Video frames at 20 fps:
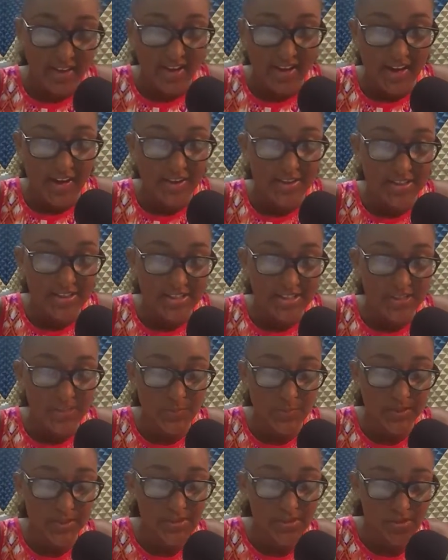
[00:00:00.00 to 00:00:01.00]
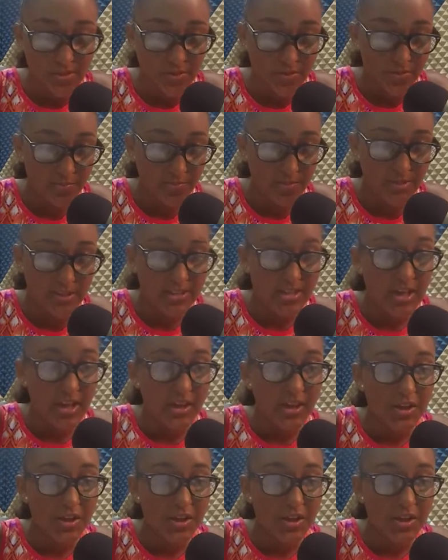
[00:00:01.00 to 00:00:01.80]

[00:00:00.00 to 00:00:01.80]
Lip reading: here is this week's notables.